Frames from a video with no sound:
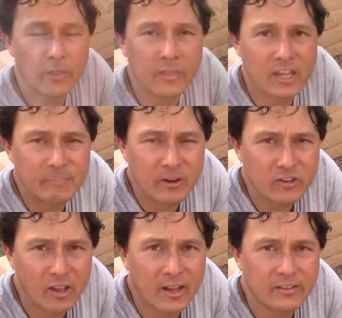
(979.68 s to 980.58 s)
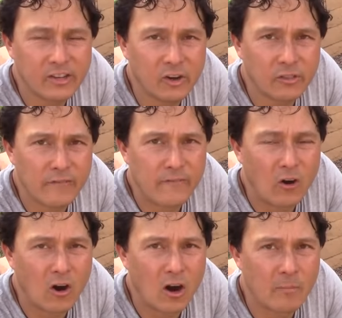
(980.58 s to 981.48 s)
thing they specialize here at the
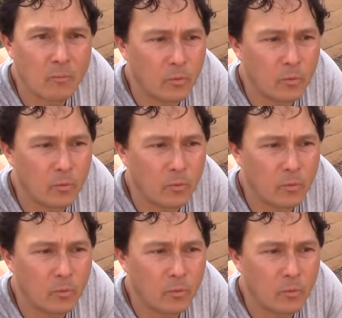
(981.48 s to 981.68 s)
farm,